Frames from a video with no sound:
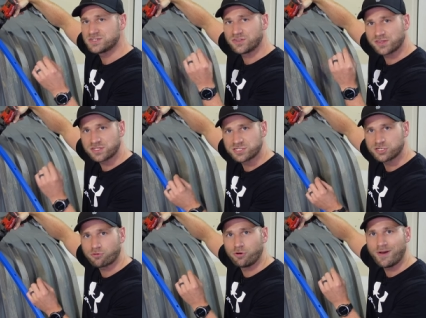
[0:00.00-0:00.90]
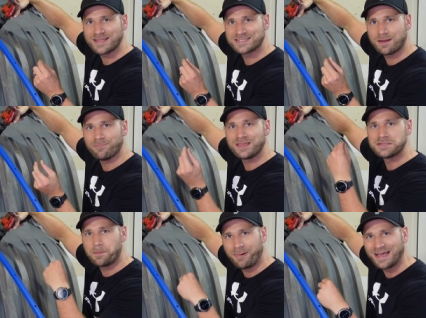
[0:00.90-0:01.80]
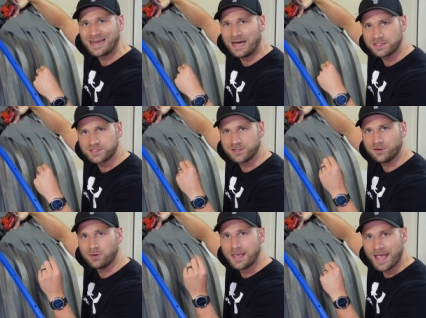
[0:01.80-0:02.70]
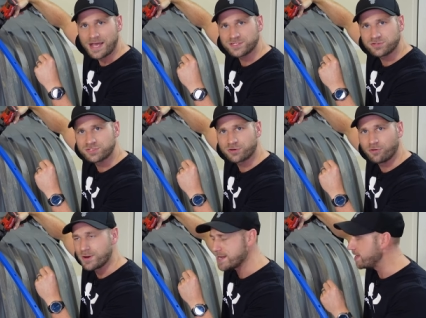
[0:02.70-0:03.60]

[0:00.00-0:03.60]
so that the screw has something to bite onto as you screw it